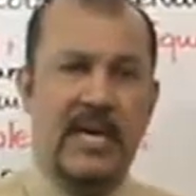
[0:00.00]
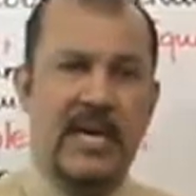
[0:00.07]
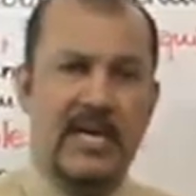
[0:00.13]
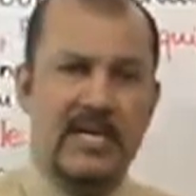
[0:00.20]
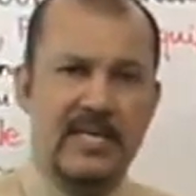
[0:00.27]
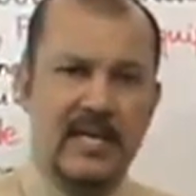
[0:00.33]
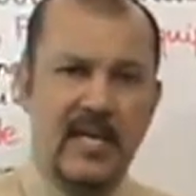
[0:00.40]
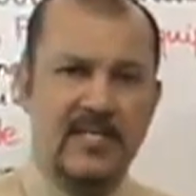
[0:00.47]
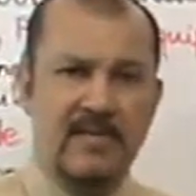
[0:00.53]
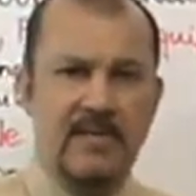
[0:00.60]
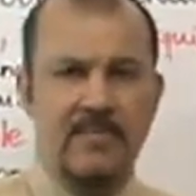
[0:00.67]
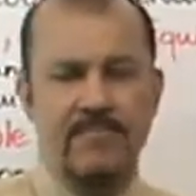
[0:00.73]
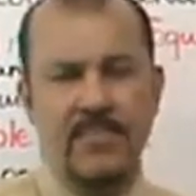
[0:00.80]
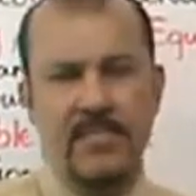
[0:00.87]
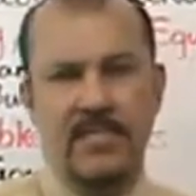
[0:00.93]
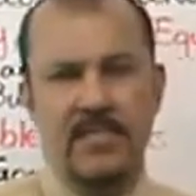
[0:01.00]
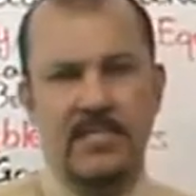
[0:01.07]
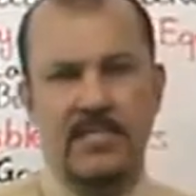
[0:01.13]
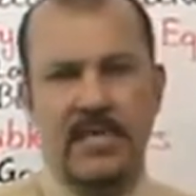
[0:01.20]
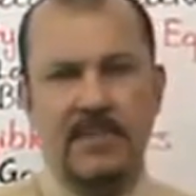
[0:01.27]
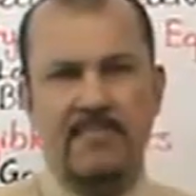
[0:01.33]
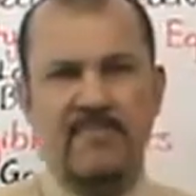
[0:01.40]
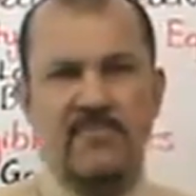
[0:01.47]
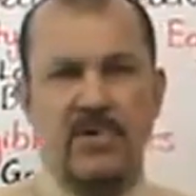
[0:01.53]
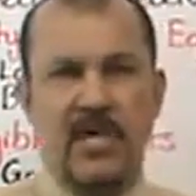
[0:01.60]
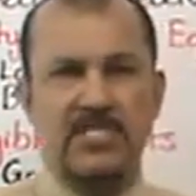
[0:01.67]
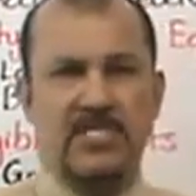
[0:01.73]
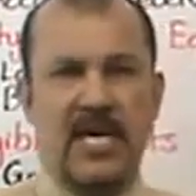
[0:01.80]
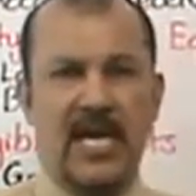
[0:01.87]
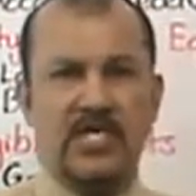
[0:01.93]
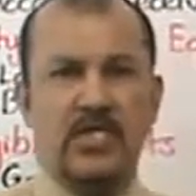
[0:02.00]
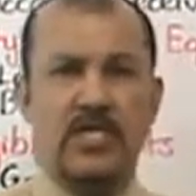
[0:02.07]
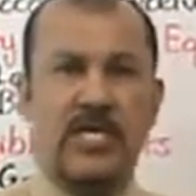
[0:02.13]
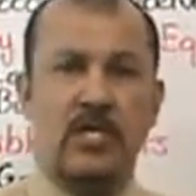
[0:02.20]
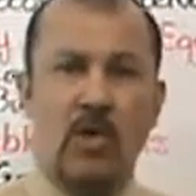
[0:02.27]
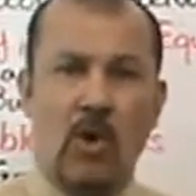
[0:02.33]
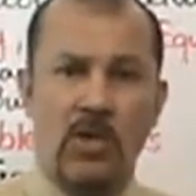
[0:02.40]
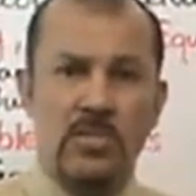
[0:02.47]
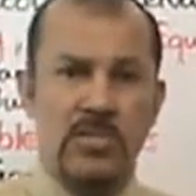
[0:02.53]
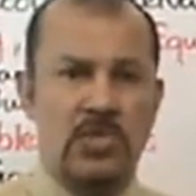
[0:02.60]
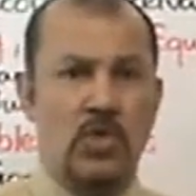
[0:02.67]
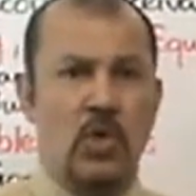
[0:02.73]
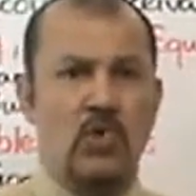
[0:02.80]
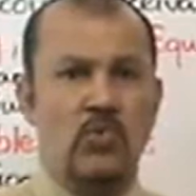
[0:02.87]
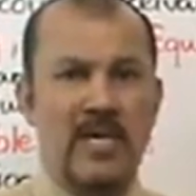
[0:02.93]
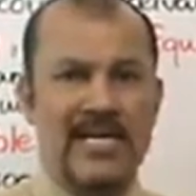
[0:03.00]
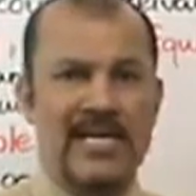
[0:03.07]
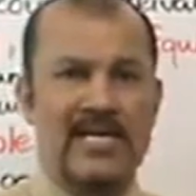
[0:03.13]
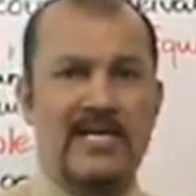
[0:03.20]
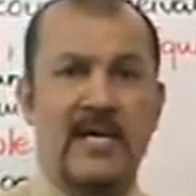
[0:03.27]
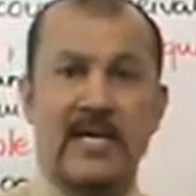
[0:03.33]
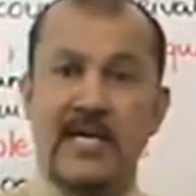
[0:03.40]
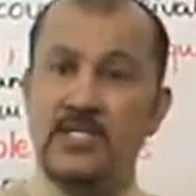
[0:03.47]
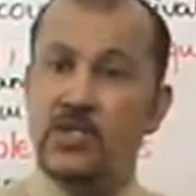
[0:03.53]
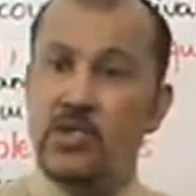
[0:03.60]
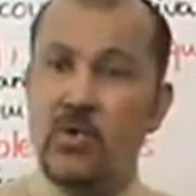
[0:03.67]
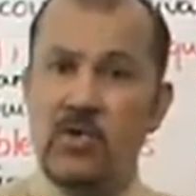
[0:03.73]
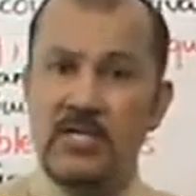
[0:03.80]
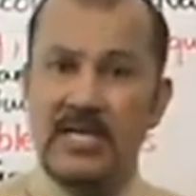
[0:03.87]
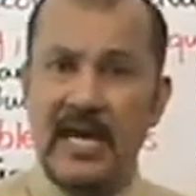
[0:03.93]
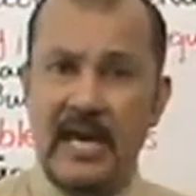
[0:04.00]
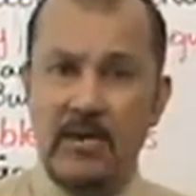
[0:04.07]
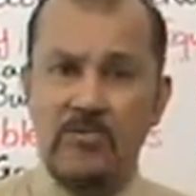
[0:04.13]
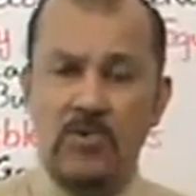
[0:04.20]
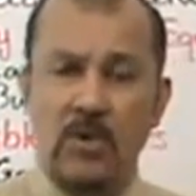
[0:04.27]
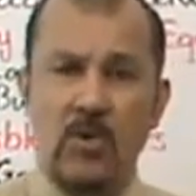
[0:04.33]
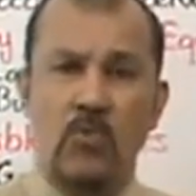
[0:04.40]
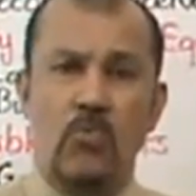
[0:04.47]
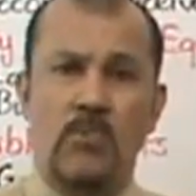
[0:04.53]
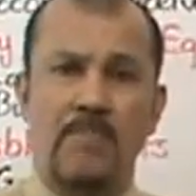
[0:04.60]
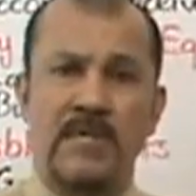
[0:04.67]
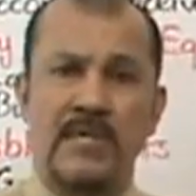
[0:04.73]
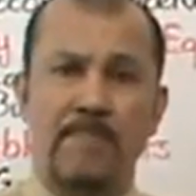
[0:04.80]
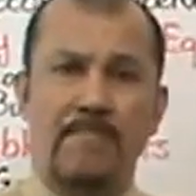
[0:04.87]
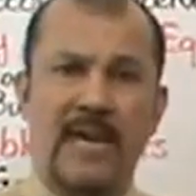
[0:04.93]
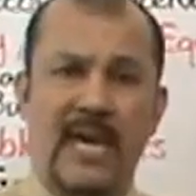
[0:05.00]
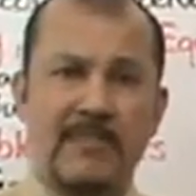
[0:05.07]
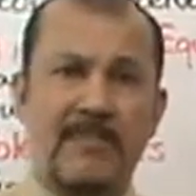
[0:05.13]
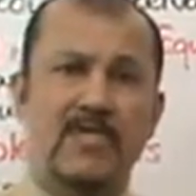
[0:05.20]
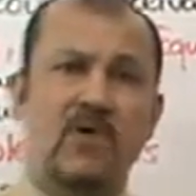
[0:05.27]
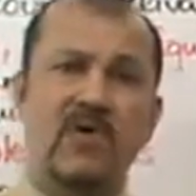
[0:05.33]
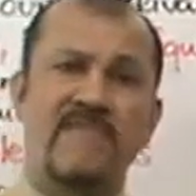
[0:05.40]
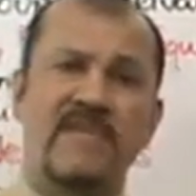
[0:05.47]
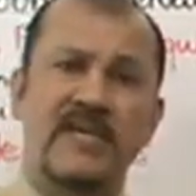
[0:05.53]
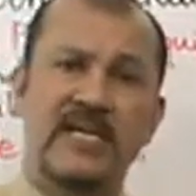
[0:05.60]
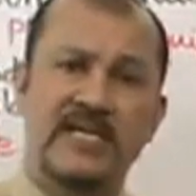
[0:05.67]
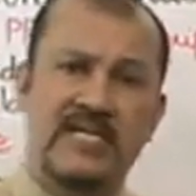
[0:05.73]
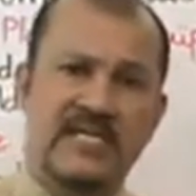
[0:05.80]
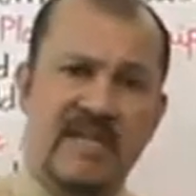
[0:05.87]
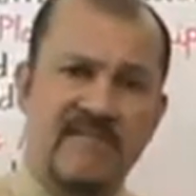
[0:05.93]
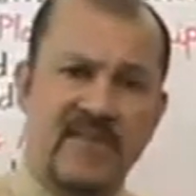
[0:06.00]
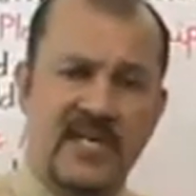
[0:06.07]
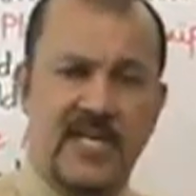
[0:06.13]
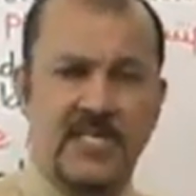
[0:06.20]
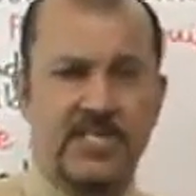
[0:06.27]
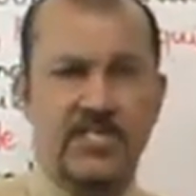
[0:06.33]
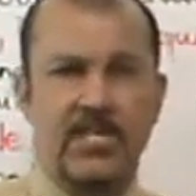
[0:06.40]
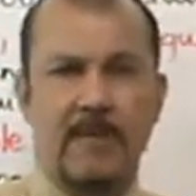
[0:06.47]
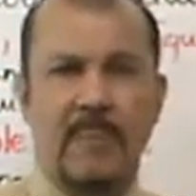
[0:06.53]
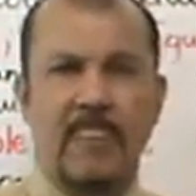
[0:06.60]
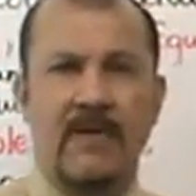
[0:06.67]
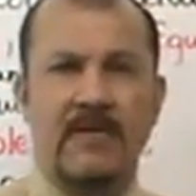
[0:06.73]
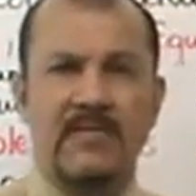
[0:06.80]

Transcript: Another type of transaction that causes your retained earnings to go down would be the payment of dividends.